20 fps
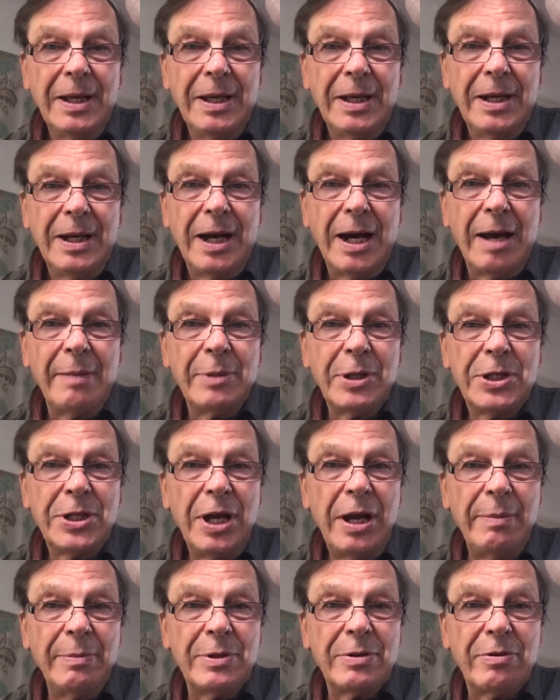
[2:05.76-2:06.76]
I am
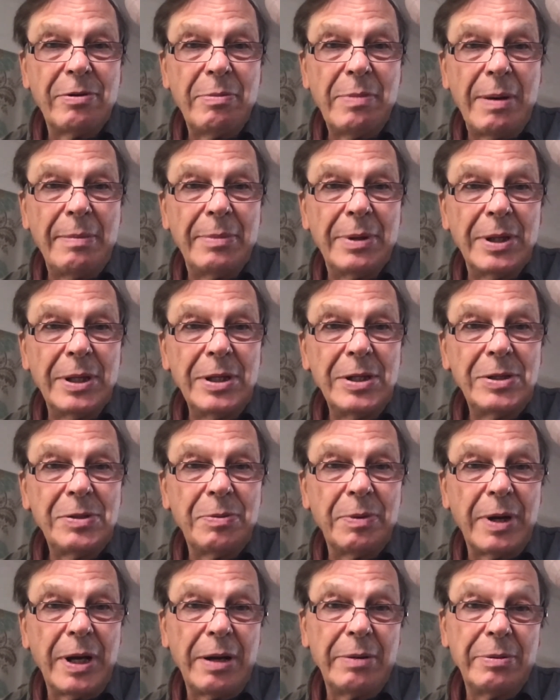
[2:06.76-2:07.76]
ashamed to remember this
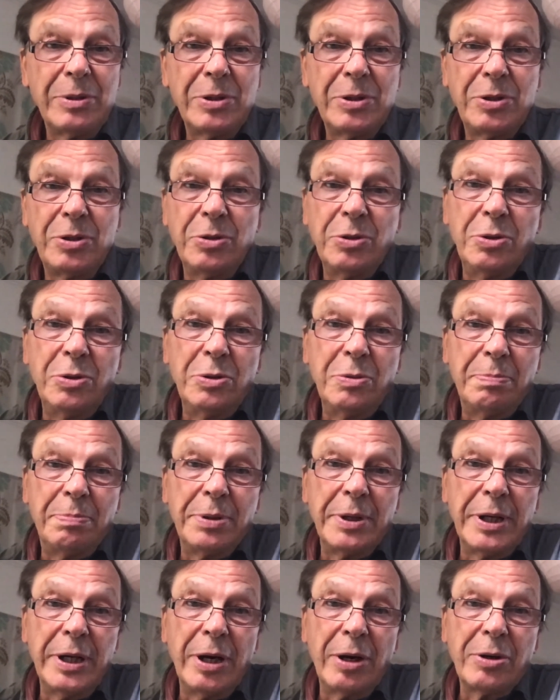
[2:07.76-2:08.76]
when I was too
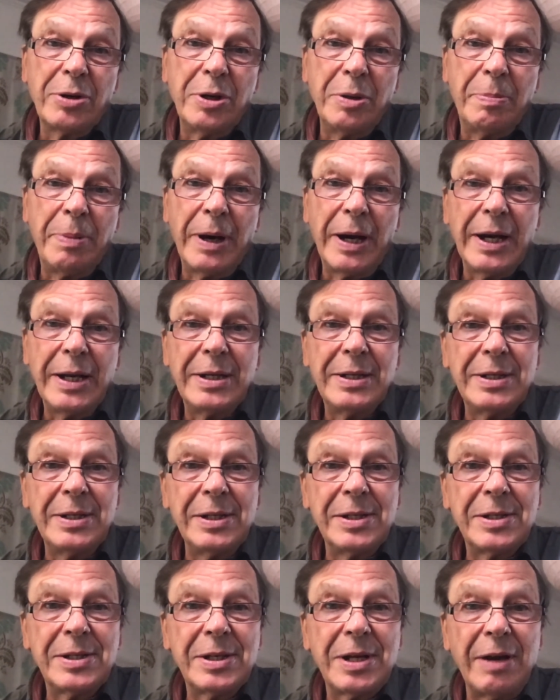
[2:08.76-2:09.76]
preoccupied
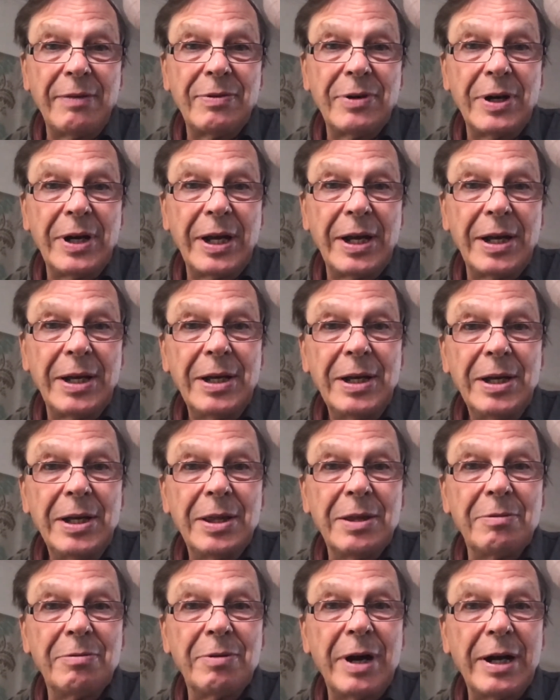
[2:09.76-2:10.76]
discovering
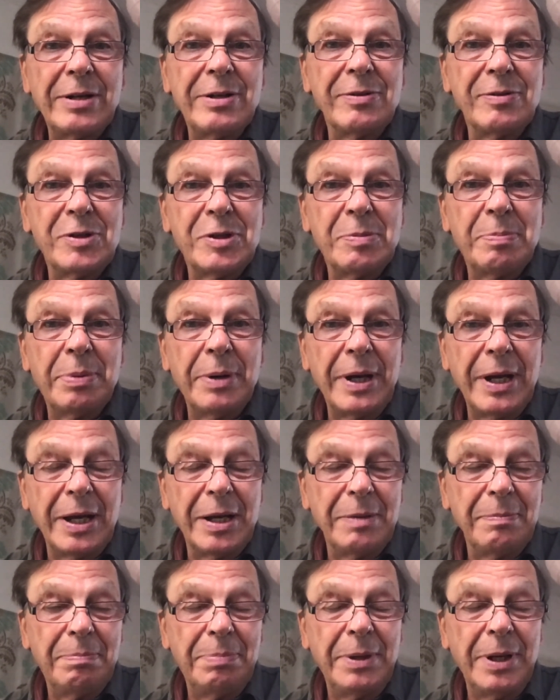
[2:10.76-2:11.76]
the Rite of Spring
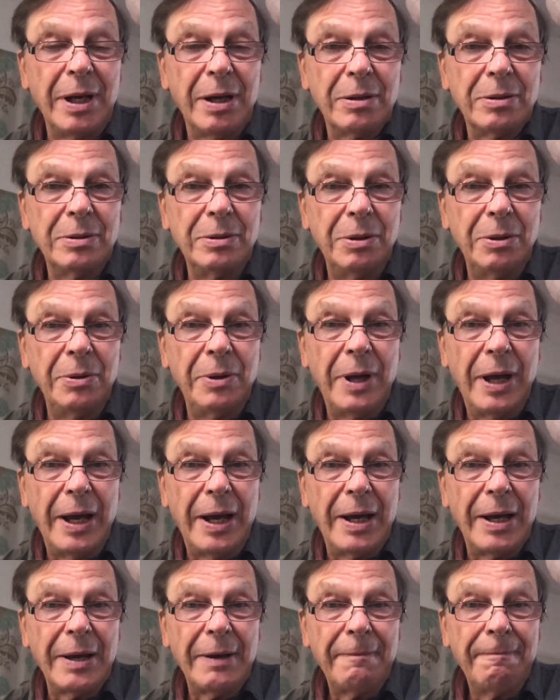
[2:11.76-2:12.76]
and Pierrot
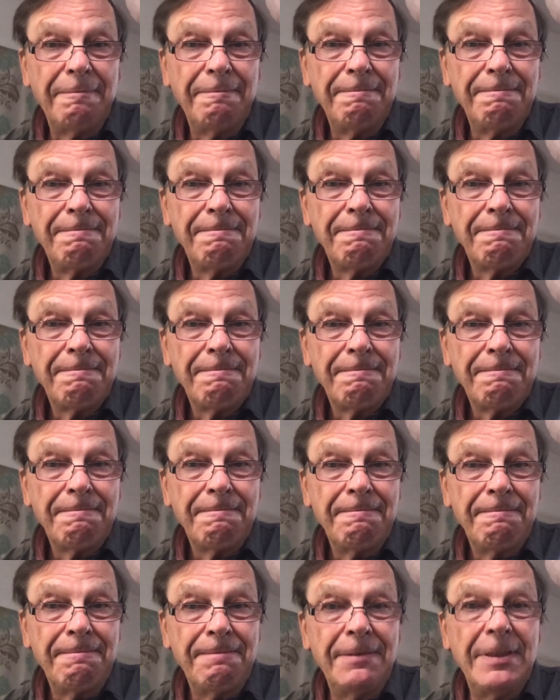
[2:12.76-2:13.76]
Lunaire.
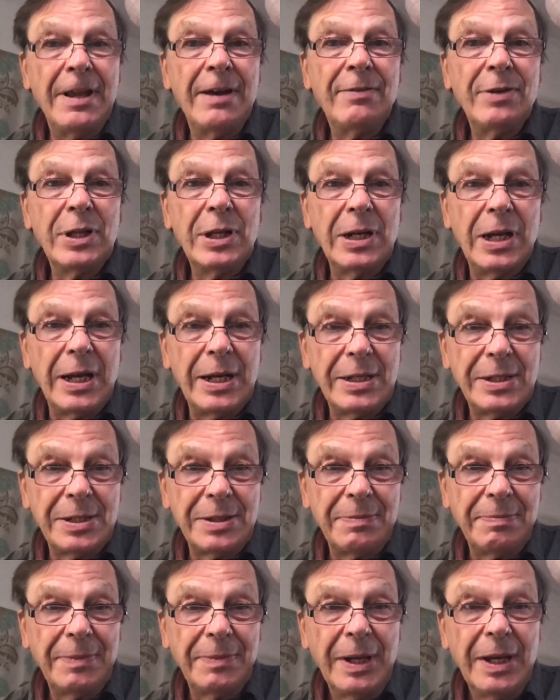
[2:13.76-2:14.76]

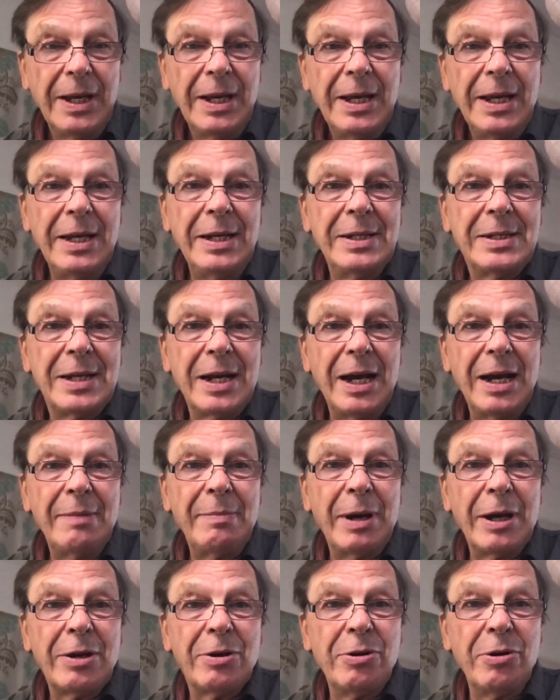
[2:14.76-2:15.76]
Nevertheless, in time
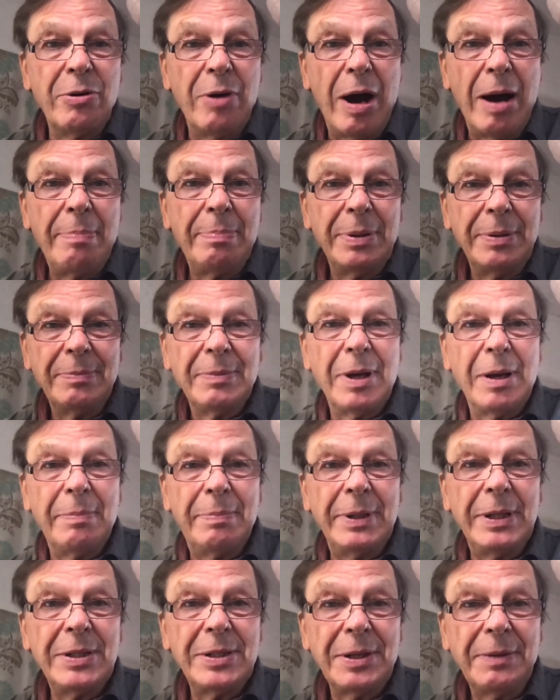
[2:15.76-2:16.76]
I grew up a
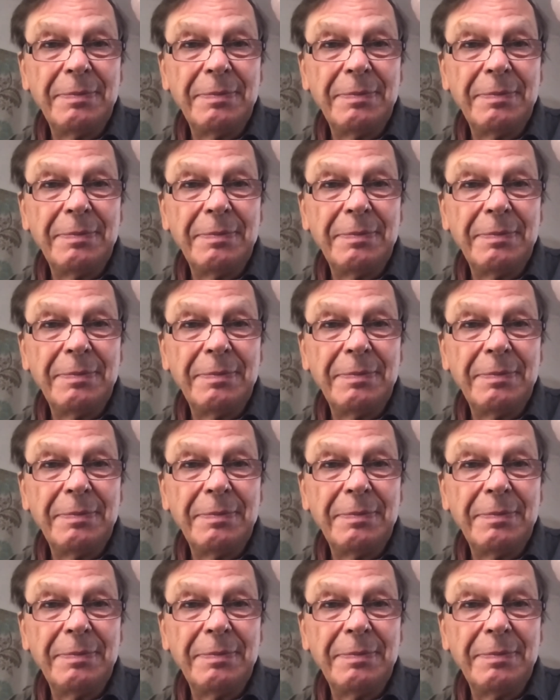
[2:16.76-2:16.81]
bit,